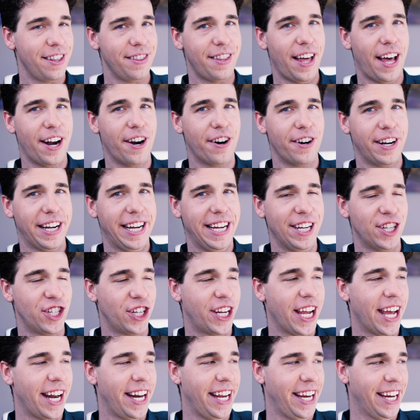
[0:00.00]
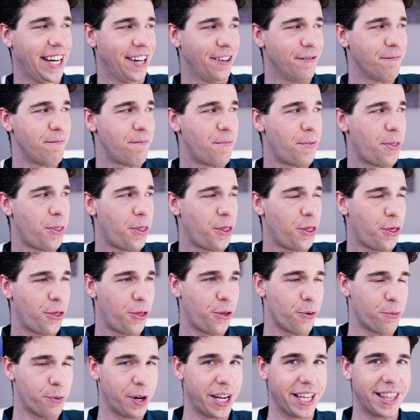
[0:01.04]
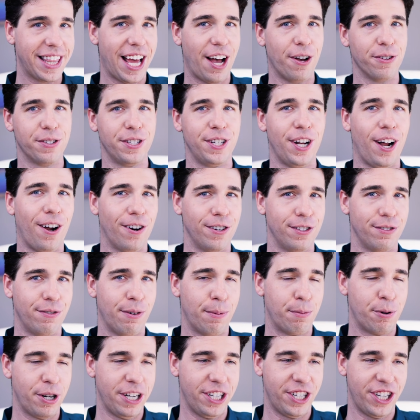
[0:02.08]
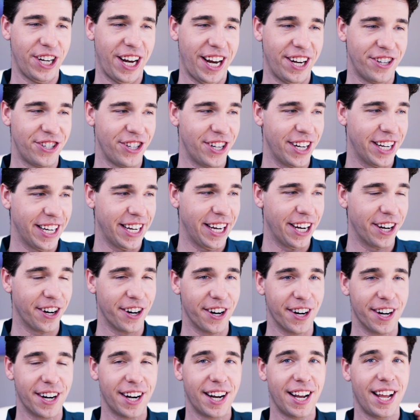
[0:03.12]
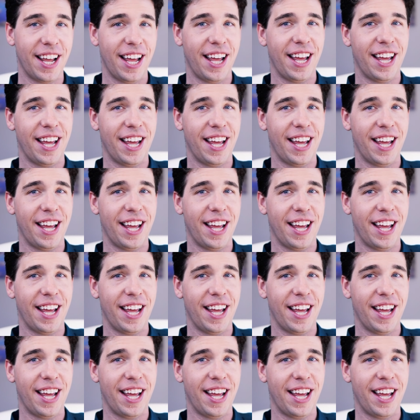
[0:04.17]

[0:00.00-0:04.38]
that are each getting $3,000 of appreciation a year.